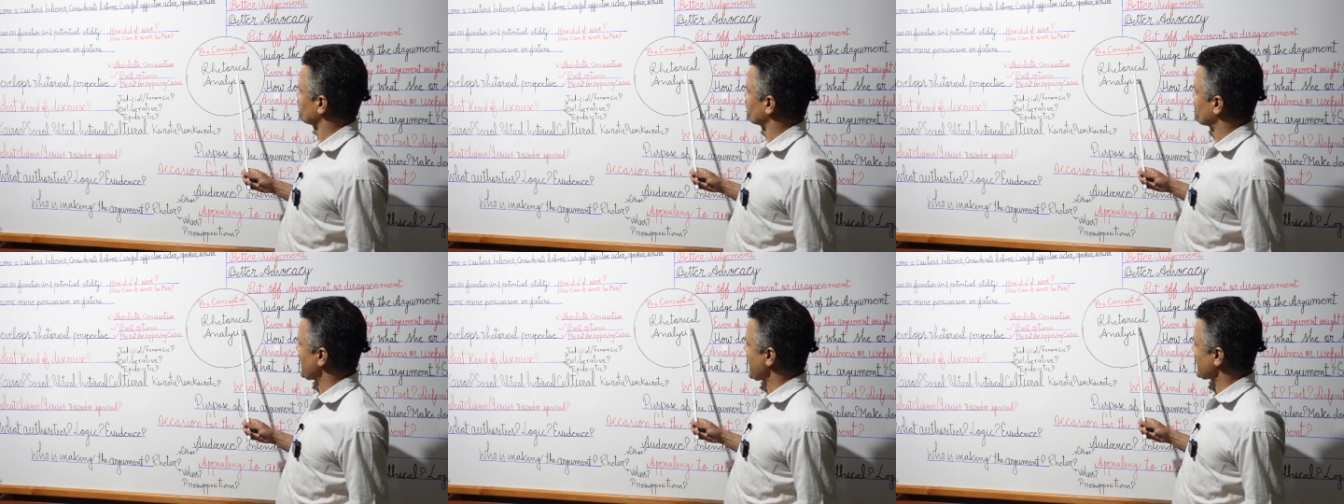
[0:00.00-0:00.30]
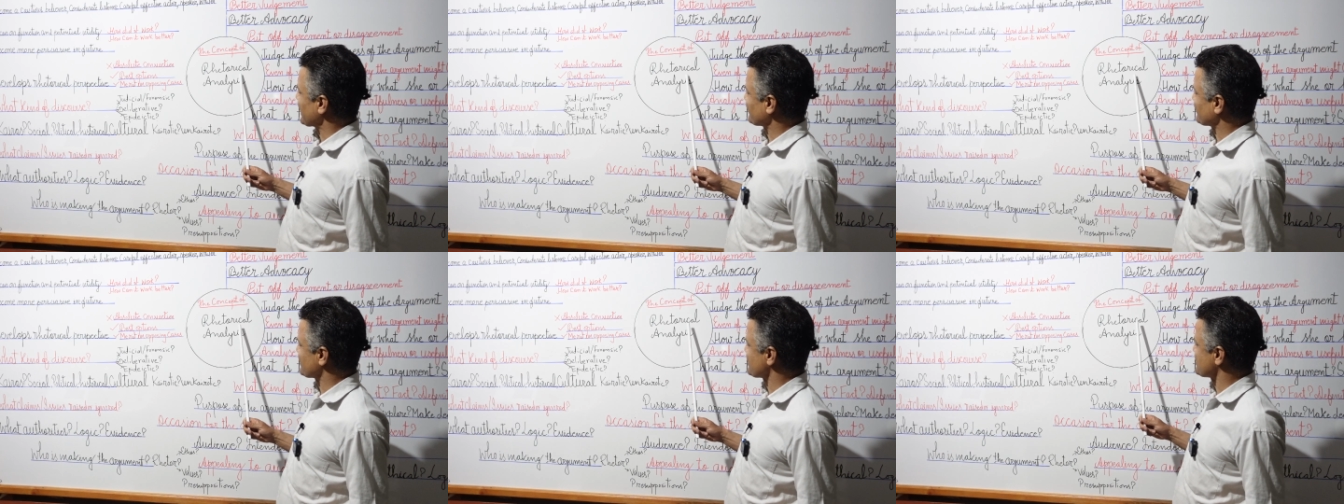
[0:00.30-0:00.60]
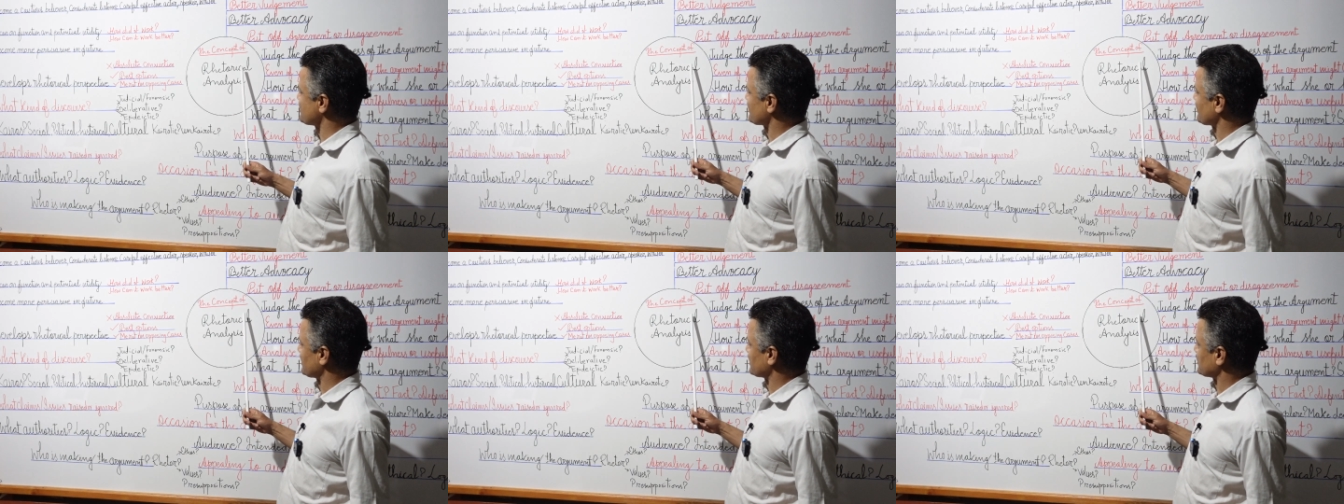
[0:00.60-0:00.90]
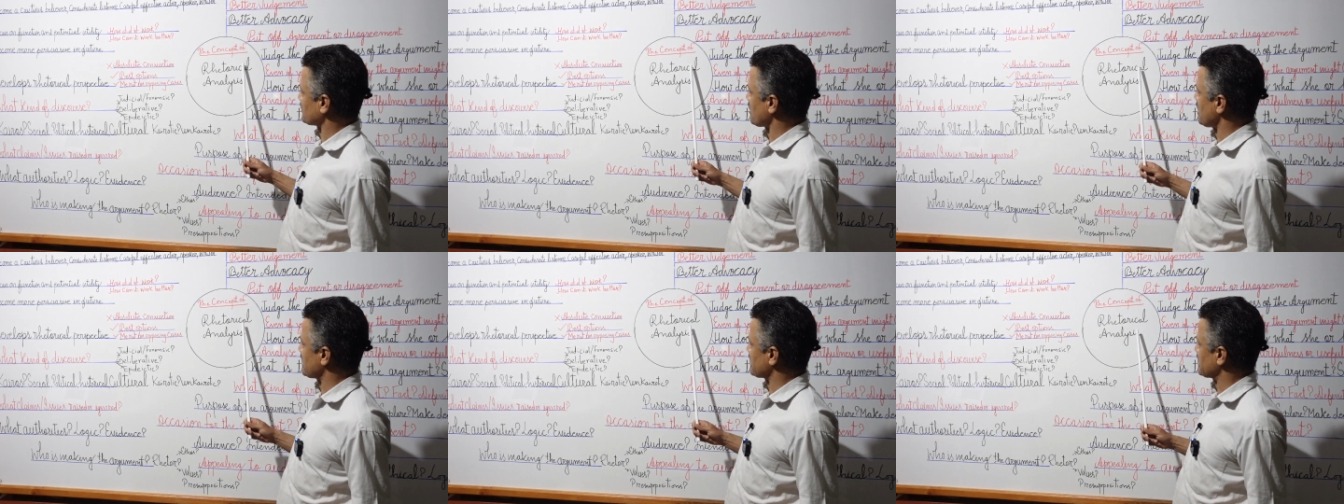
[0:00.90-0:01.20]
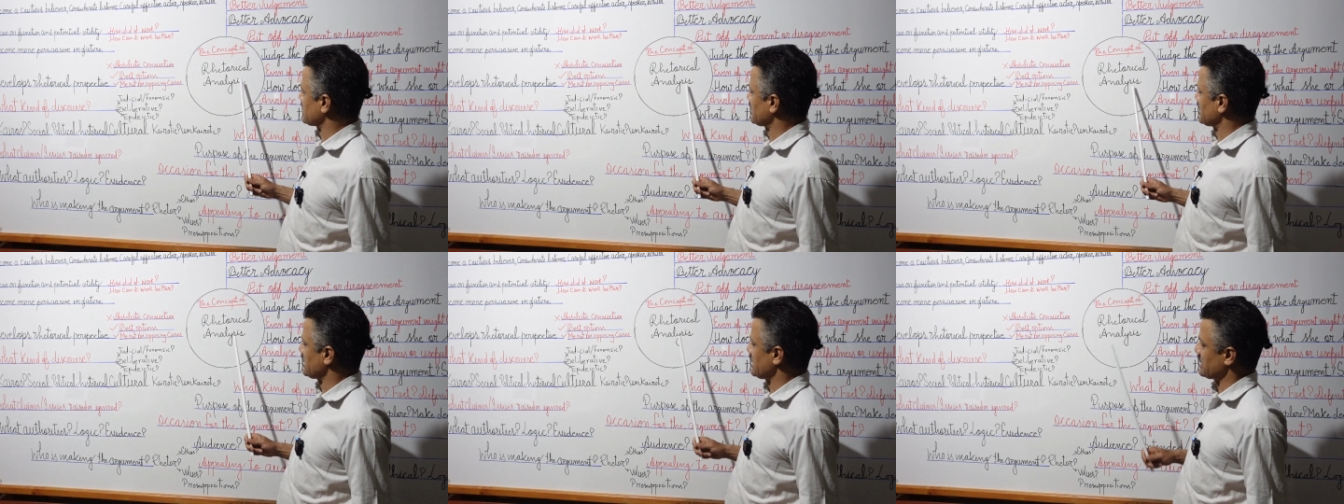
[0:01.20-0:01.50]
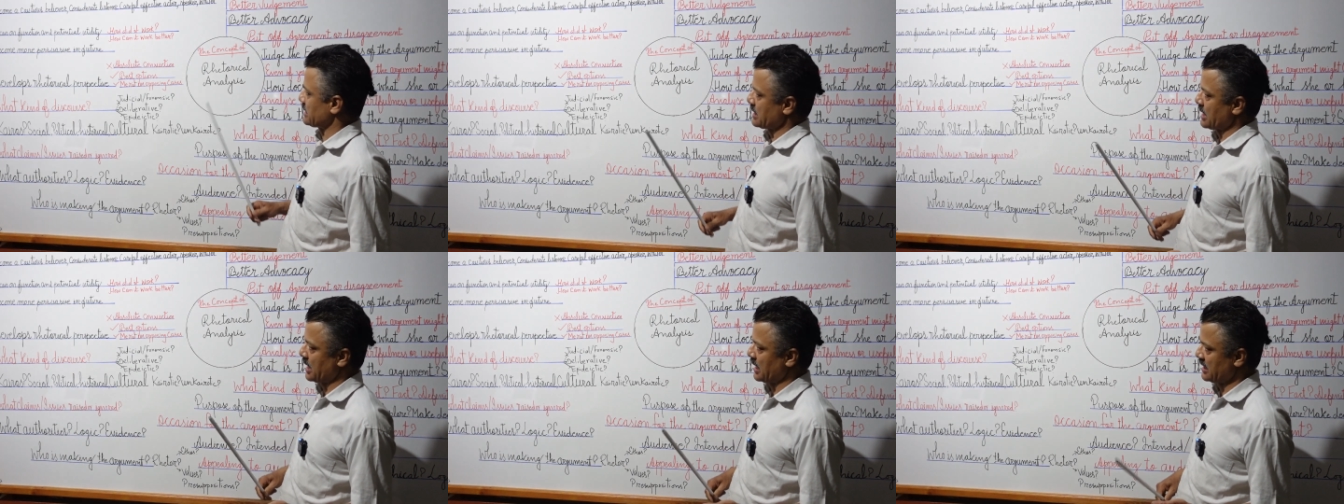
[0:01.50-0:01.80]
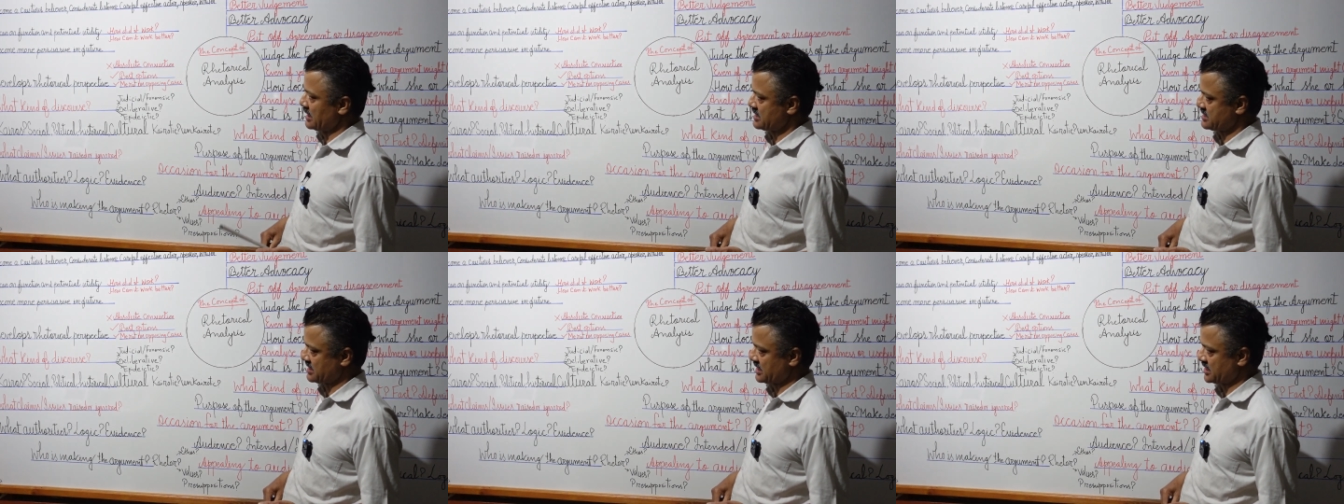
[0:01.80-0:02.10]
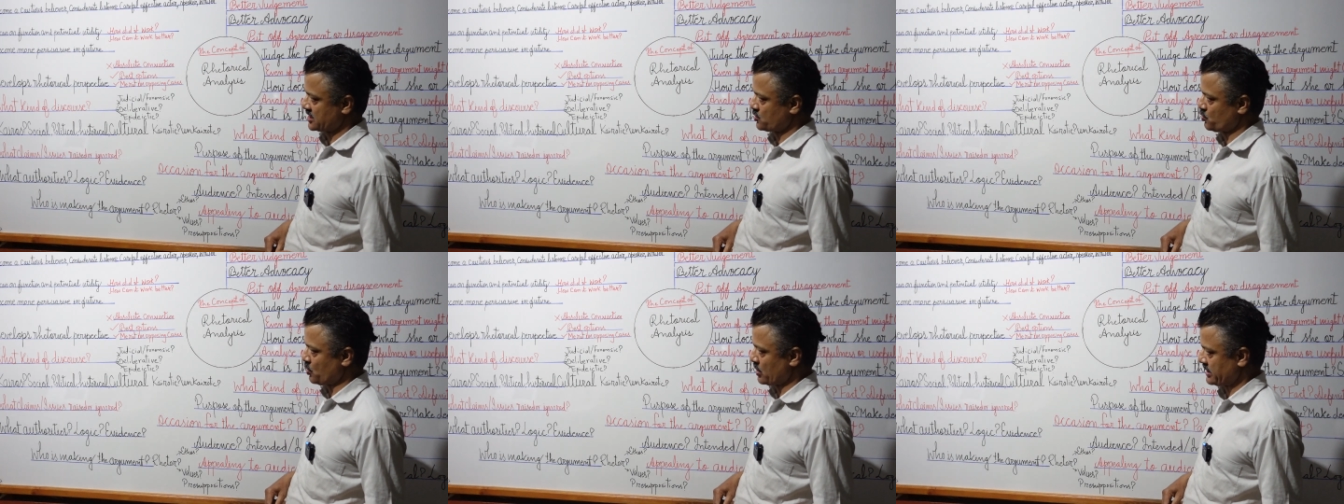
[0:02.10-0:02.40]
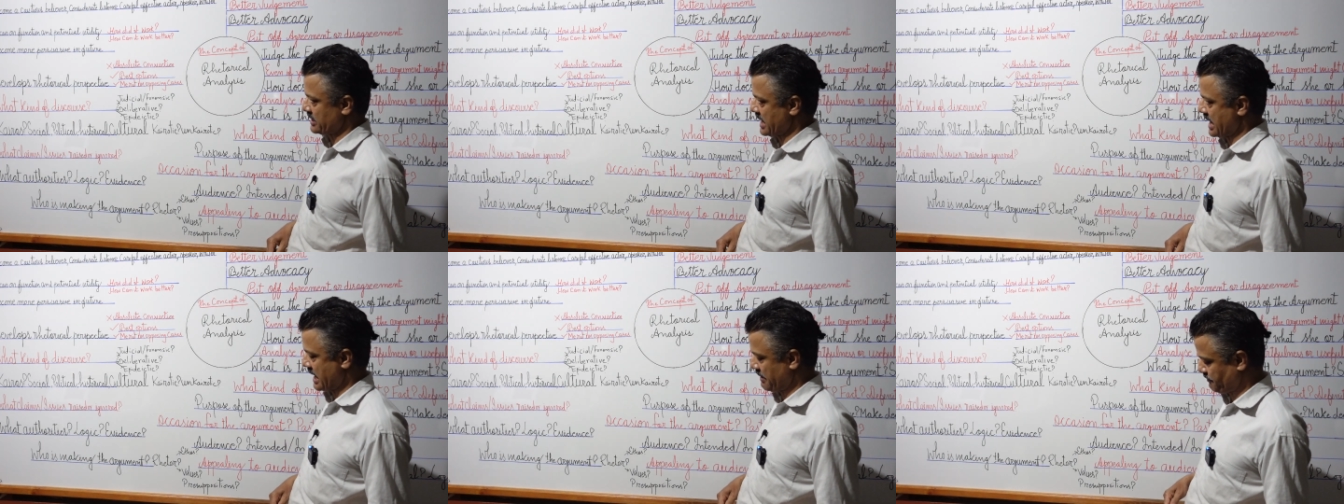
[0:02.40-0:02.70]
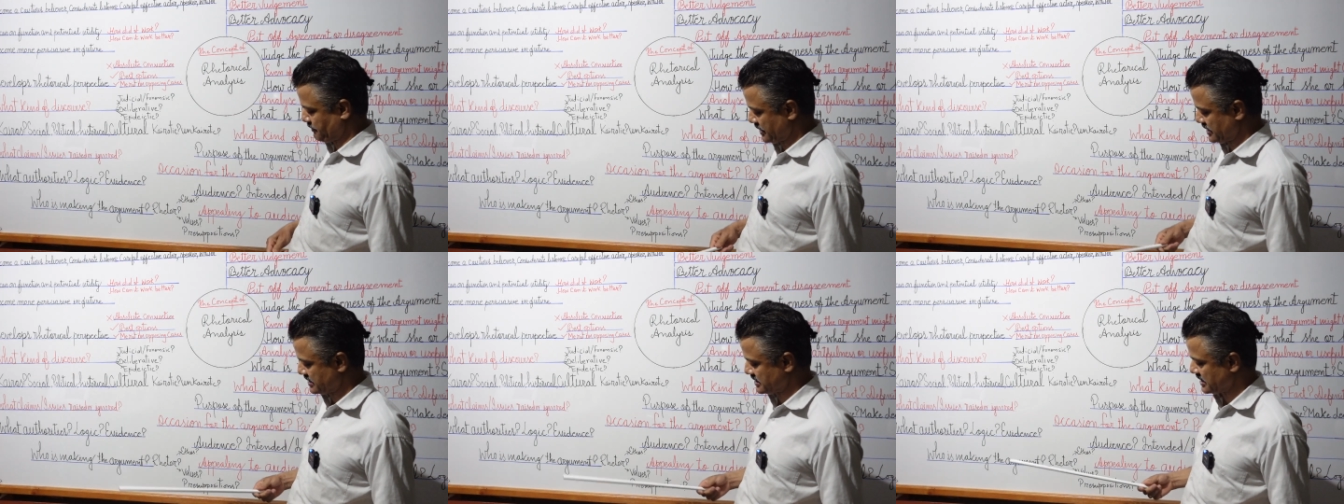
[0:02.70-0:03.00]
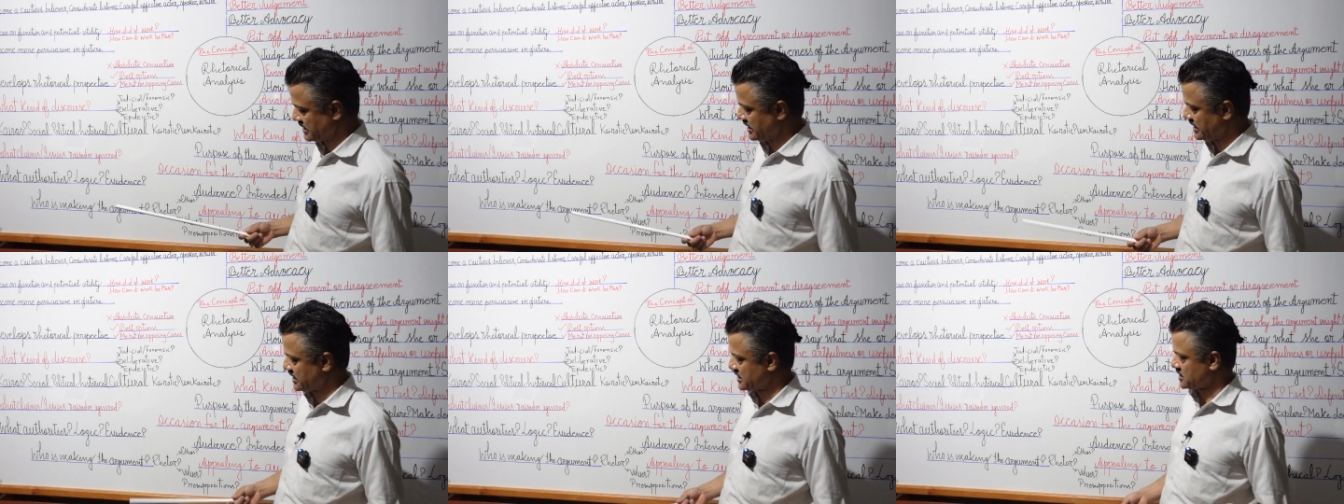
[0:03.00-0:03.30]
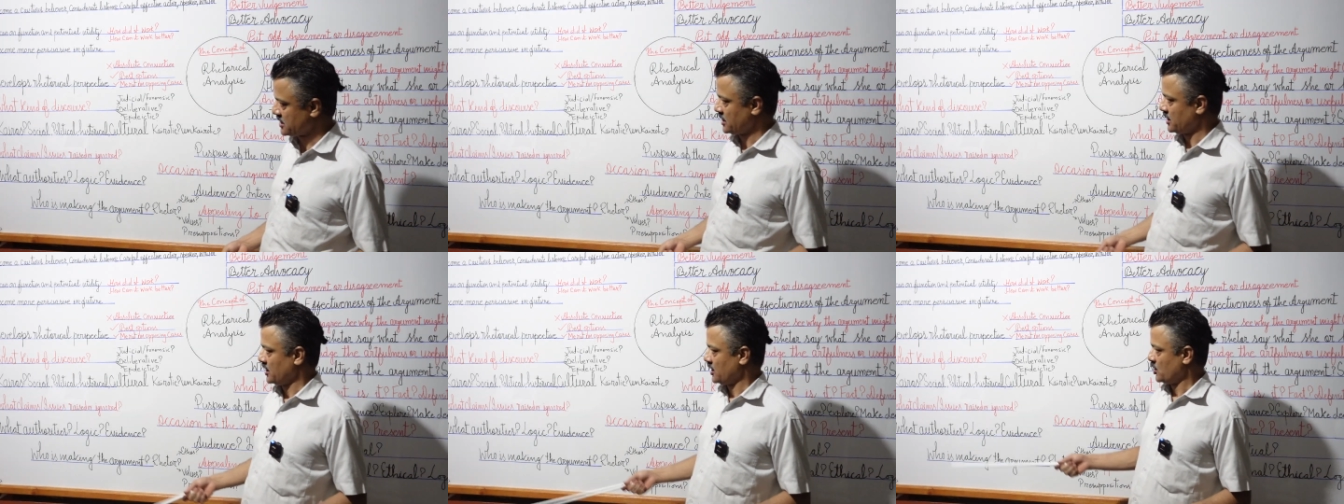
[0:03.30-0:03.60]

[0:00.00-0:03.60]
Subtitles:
practice rhetorical analysis, what happens is